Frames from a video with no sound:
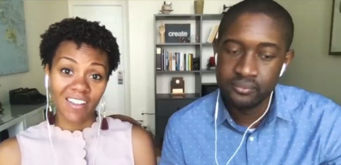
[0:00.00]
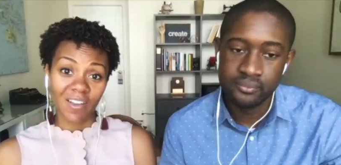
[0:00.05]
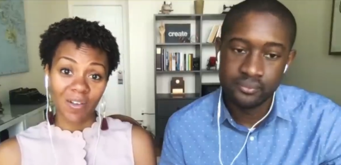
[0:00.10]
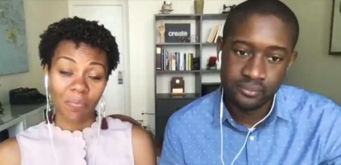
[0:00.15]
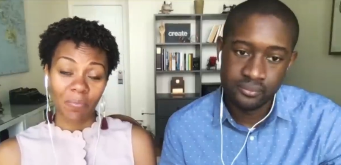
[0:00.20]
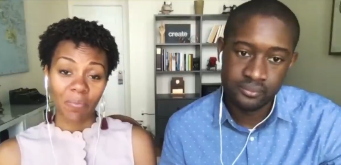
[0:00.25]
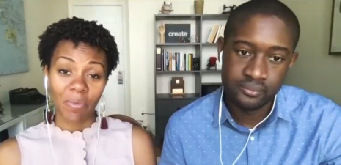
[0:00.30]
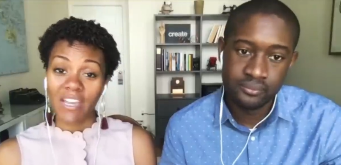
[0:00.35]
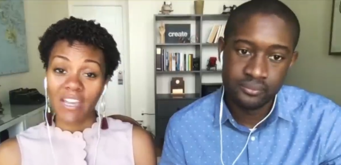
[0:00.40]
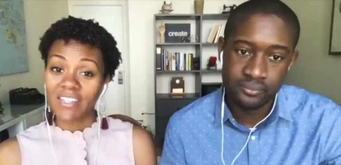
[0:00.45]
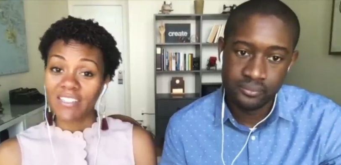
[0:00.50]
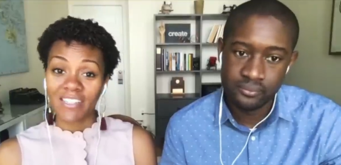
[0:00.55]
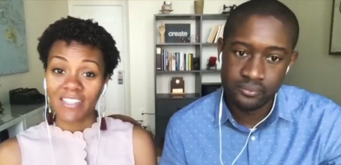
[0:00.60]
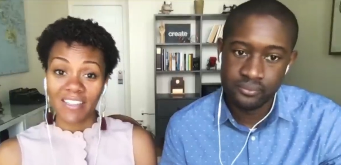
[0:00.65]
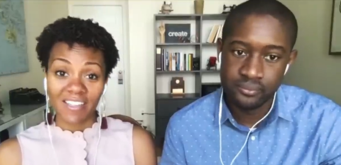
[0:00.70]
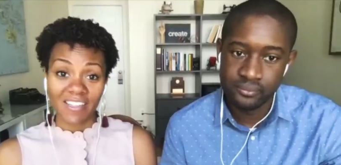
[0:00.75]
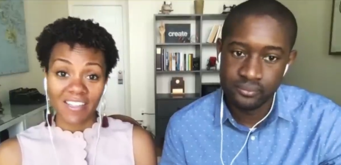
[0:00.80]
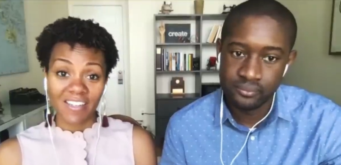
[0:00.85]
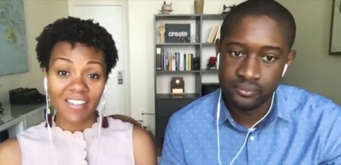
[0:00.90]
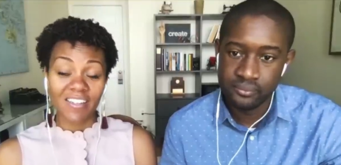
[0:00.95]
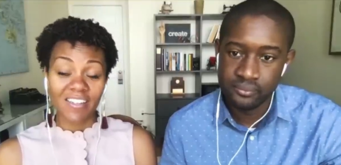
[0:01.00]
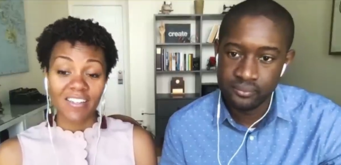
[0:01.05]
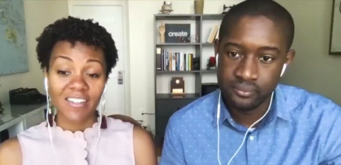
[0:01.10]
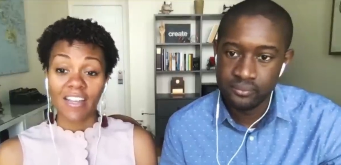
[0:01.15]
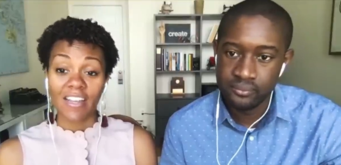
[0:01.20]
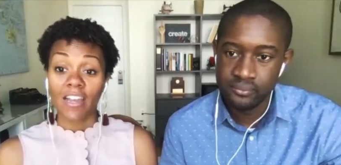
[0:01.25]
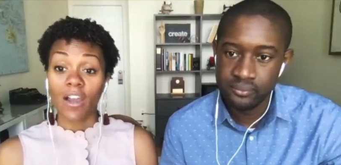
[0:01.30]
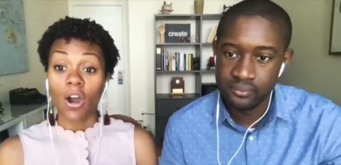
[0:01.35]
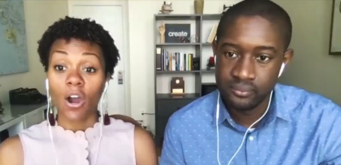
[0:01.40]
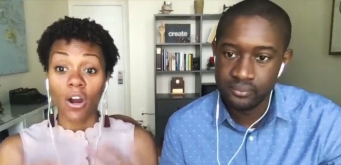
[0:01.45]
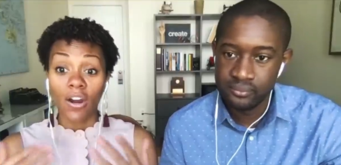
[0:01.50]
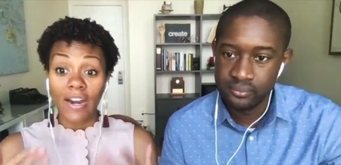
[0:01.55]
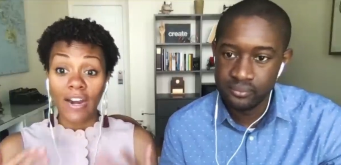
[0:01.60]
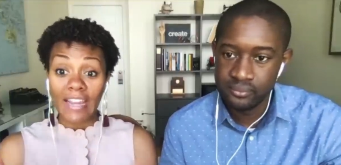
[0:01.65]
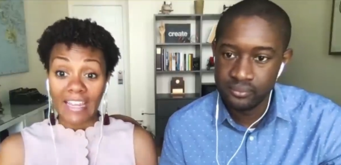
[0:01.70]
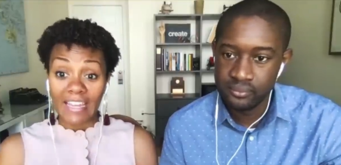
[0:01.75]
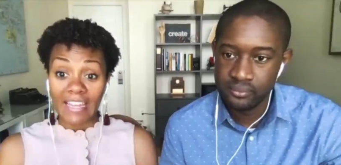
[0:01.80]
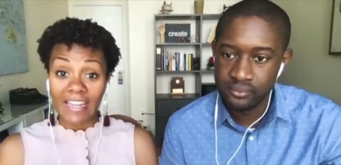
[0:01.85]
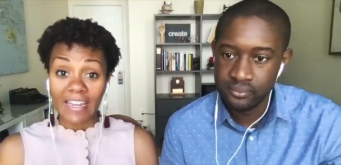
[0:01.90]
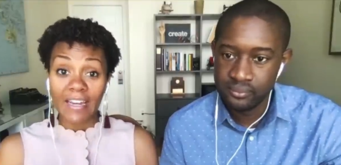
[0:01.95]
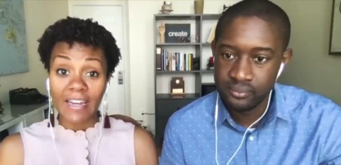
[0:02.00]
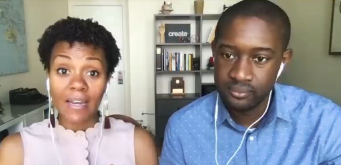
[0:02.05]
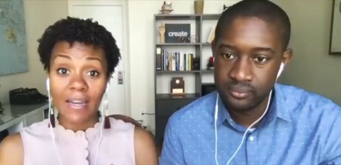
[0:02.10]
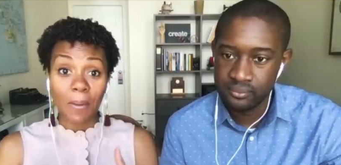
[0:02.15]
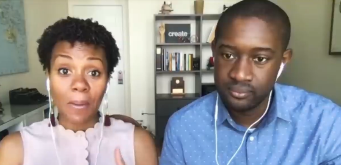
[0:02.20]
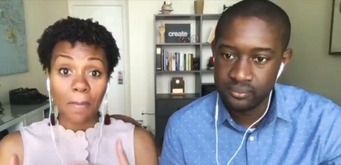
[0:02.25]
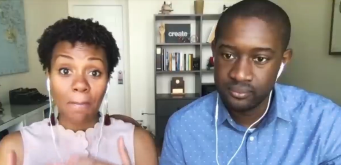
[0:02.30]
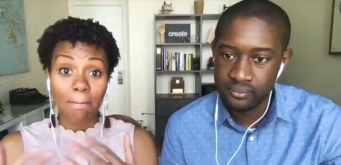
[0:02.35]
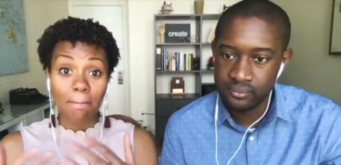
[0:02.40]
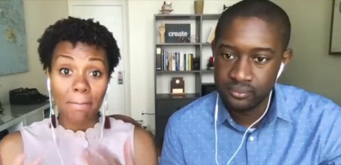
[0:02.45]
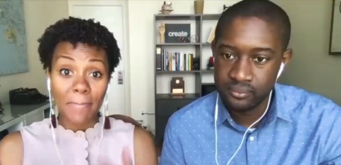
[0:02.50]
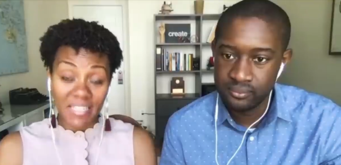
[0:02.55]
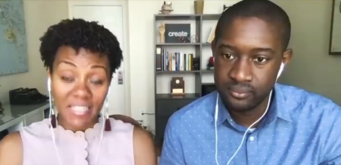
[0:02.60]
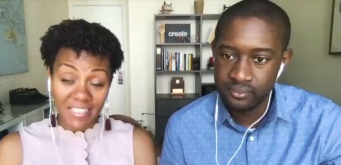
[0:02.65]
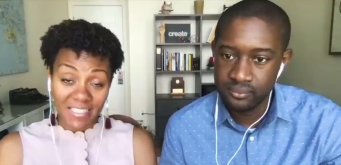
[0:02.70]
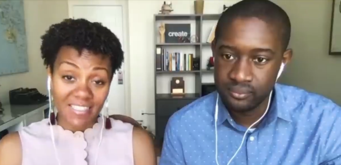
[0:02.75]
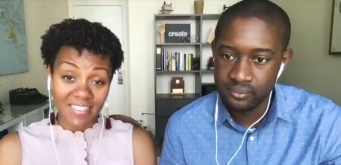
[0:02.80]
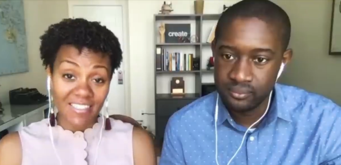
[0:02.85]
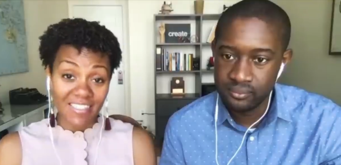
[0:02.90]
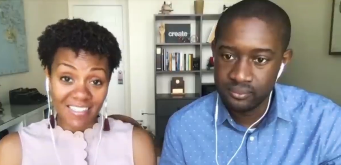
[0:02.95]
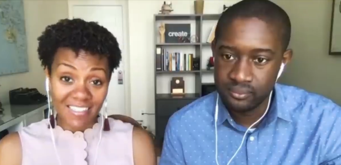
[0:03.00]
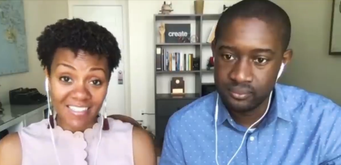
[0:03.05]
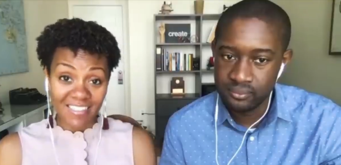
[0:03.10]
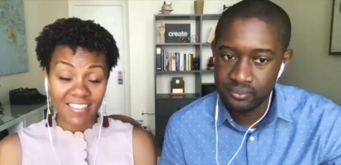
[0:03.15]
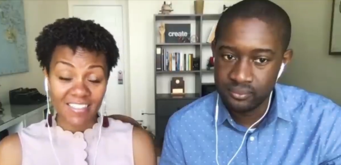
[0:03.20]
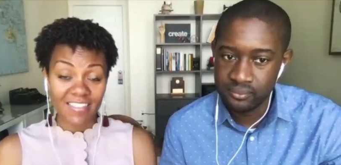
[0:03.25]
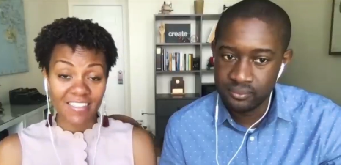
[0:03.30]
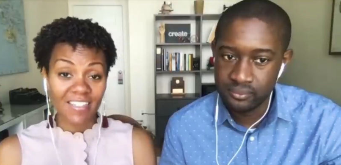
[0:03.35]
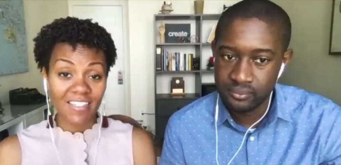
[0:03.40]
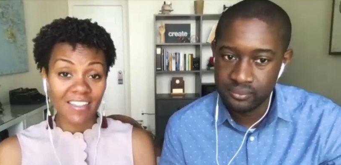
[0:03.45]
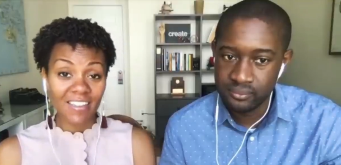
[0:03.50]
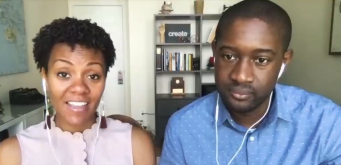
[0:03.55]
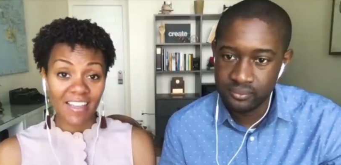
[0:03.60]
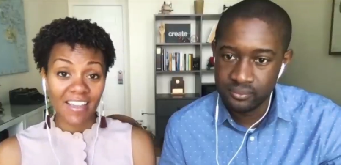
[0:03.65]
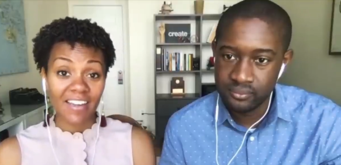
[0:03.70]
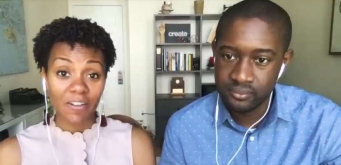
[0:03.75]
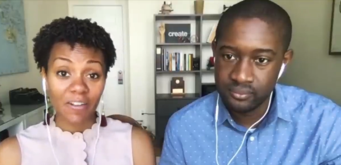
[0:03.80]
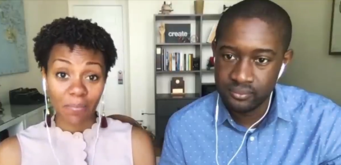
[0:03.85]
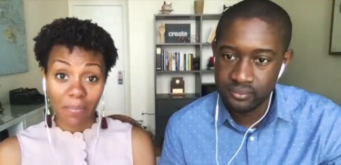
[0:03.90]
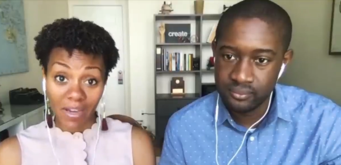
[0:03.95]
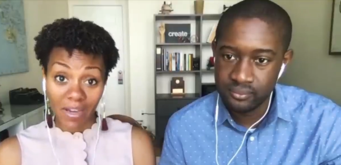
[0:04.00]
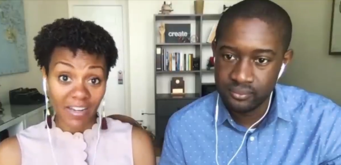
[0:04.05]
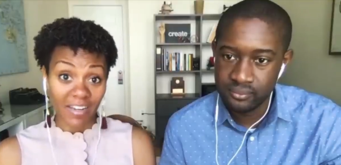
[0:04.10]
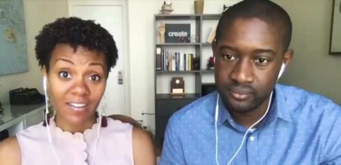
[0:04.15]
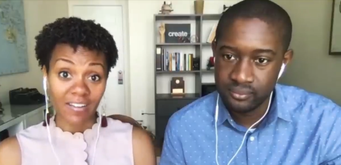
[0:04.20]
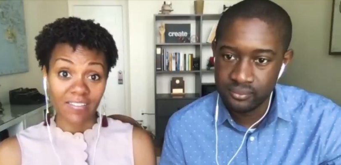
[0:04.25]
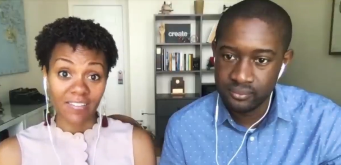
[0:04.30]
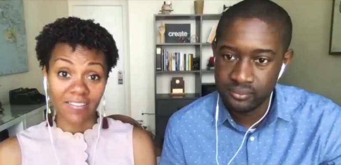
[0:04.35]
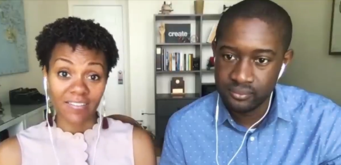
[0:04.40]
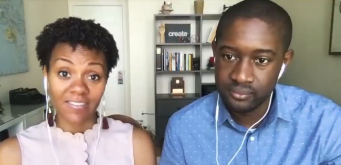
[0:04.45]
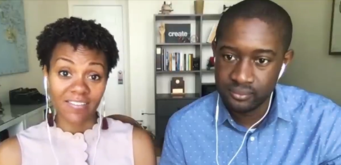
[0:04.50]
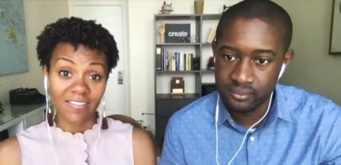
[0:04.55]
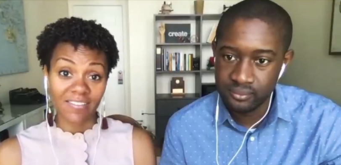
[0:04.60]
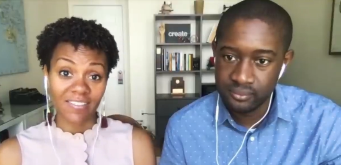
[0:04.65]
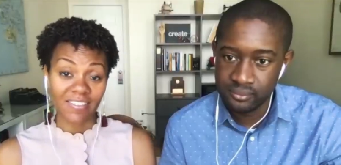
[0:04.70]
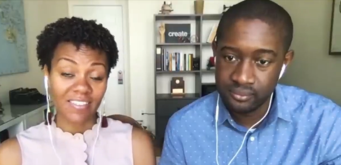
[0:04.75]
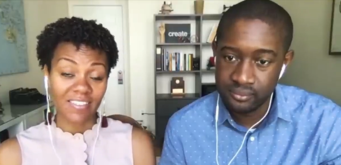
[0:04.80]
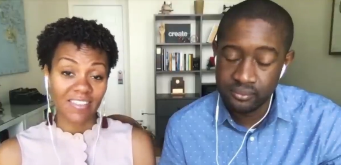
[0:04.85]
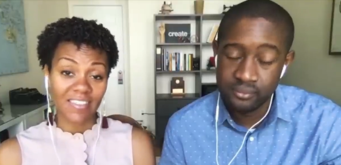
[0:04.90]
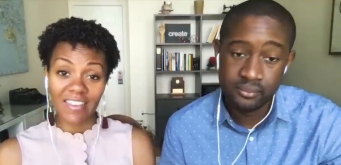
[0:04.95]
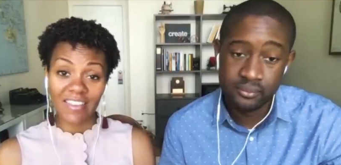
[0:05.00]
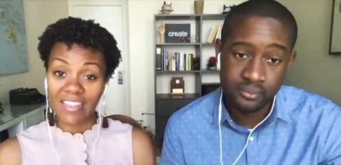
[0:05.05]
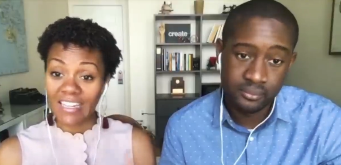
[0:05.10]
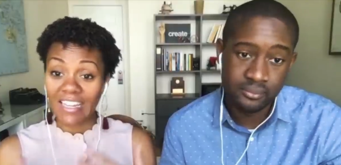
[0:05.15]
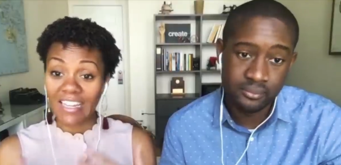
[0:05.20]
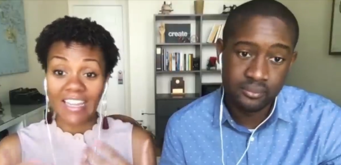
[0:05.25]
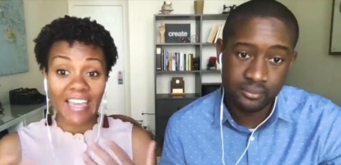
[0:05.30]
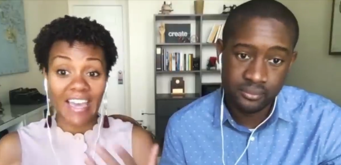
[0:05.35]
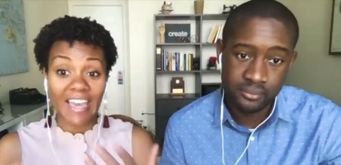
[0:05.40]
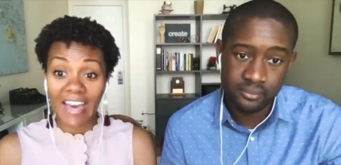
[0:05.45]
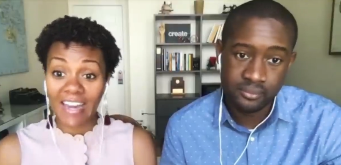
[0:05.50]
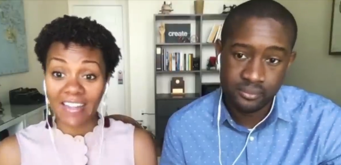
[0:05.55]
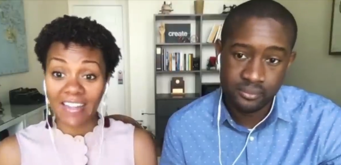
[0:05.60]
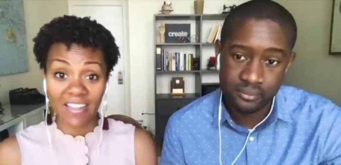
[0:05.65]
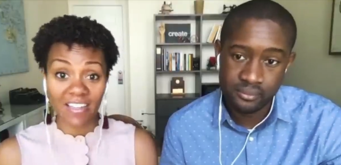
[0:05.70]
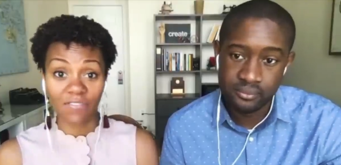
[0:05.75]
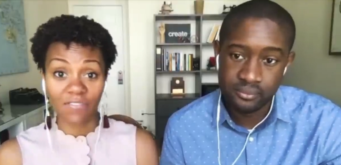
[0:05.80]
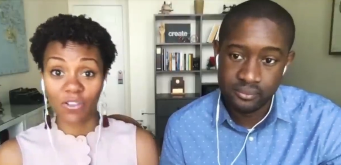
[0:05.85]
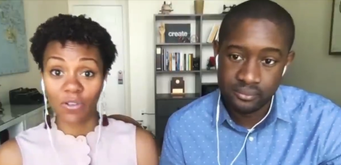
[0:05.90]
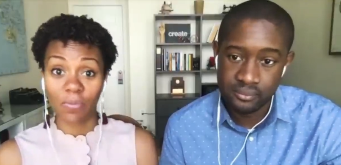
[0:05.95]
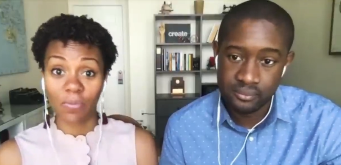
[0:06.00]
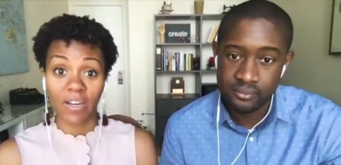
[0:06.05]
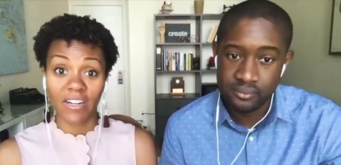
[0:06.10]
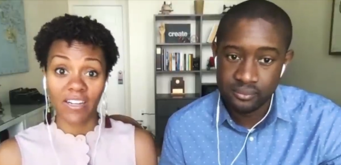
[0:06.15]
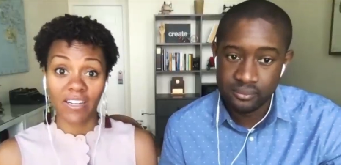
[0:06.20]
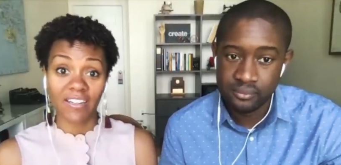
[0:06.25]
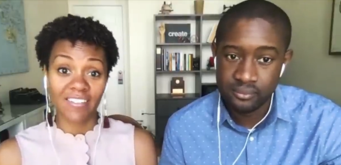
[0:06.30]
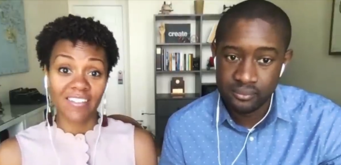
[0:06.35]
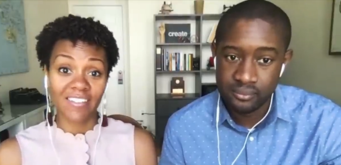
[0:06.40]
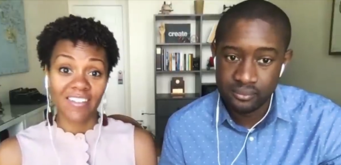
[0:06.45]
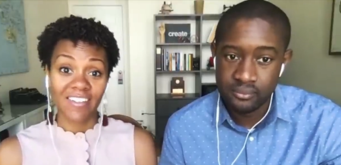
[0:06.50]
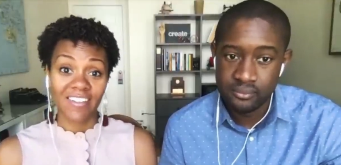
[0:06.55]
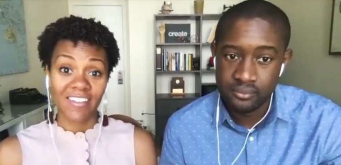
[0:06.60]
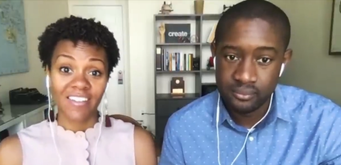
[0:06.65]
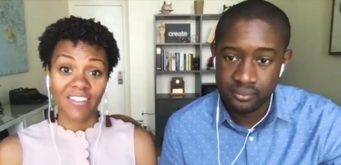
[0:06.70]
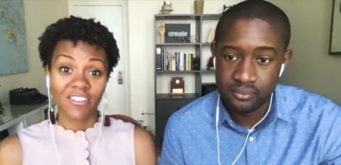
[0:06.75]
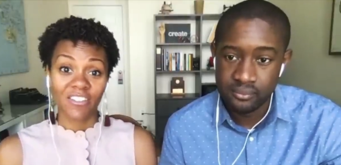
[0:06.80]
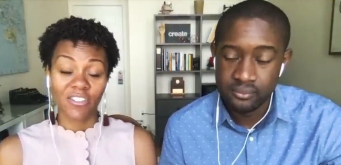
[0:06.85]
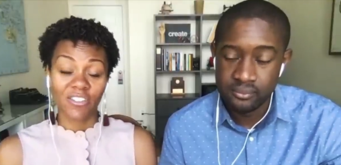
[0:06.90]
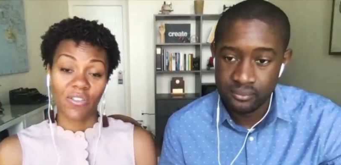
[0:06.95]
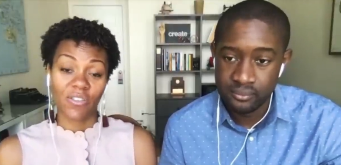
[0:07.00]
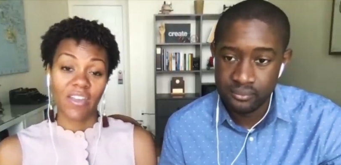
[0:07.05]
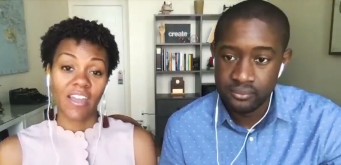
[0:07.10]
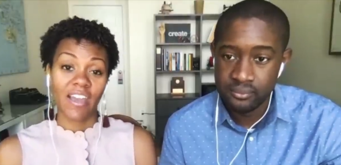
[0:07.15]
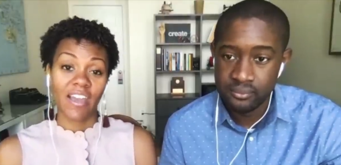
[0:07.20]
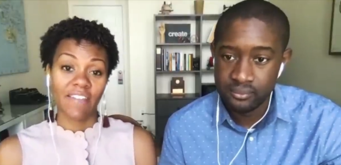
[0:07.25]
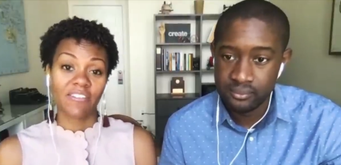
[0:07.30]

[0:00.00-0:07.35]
Speaker 1: Banks, at the end of the day, are in business to lend money. They gotta give you money, so they have